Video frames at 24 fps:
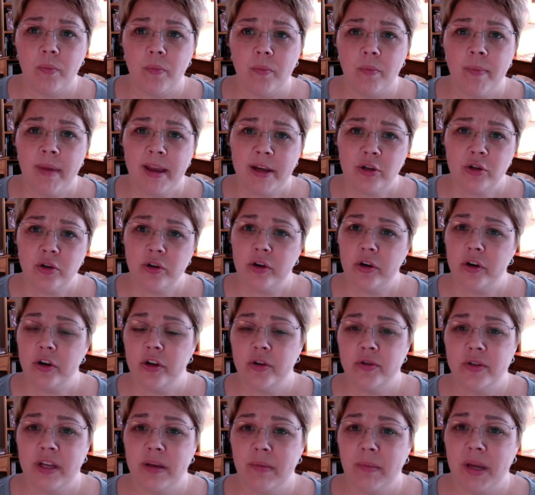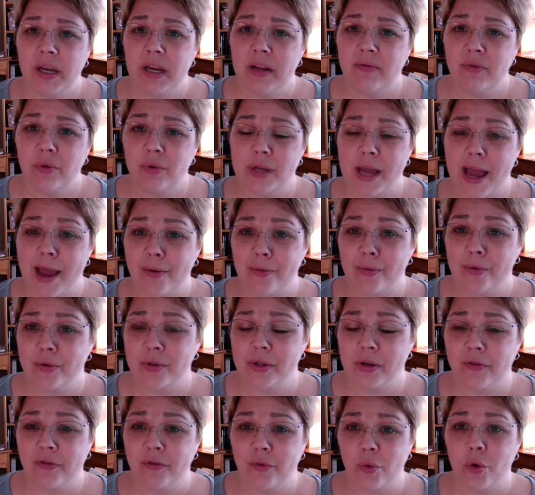make sure you're using meaningful titles
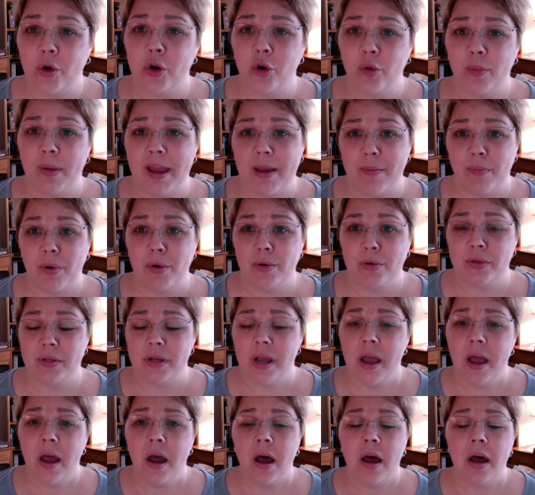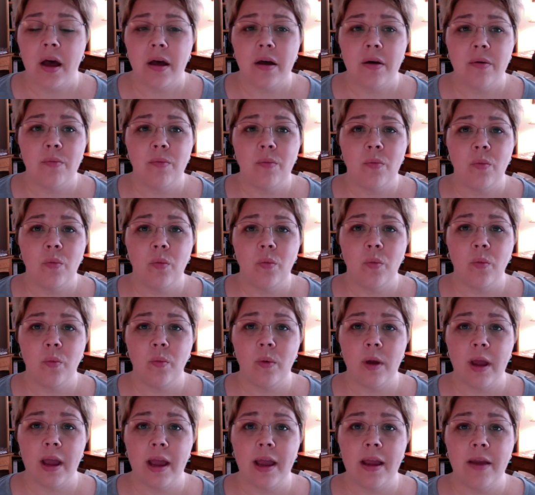for your papers.
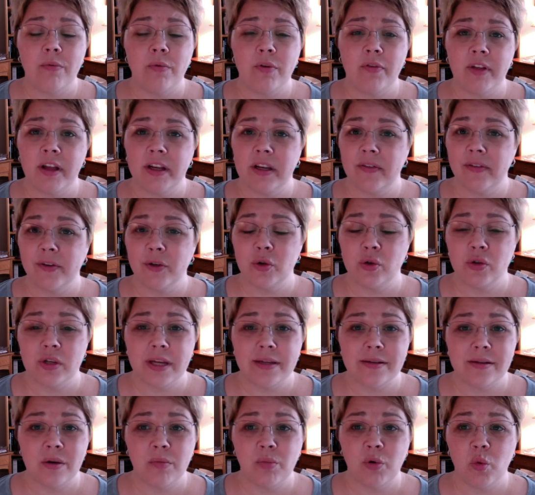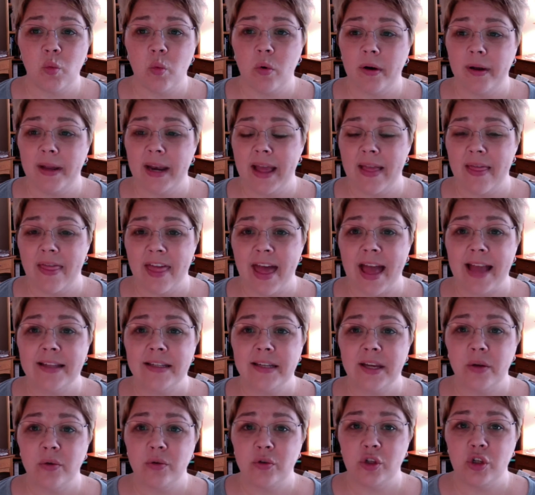A reflective exercise number 1, that
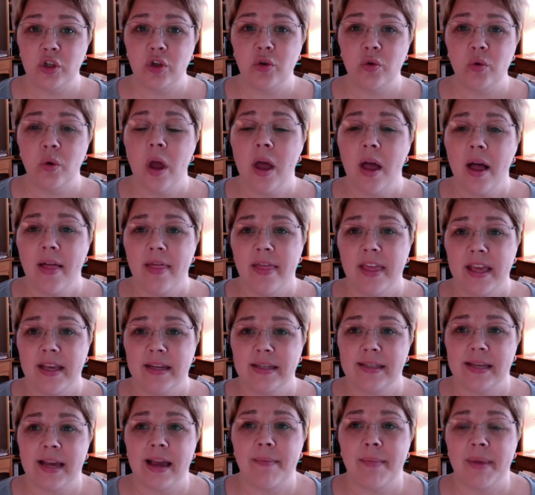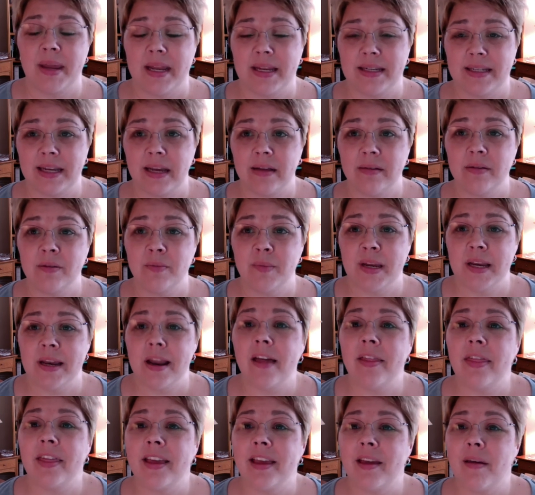tells you the assignment. It tells me
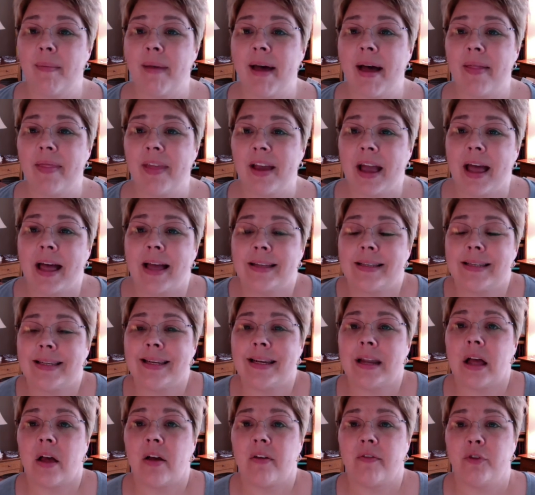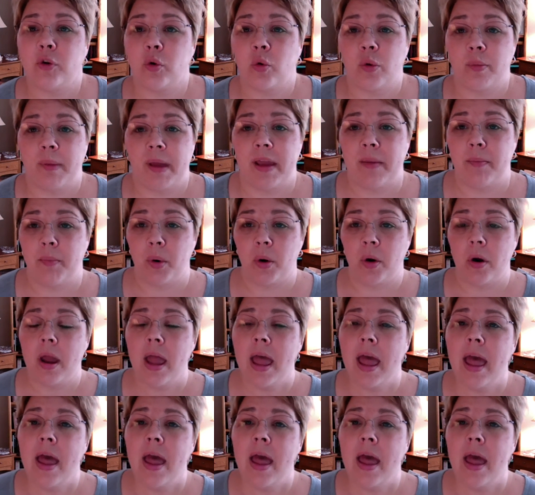nothing about the content of your paper.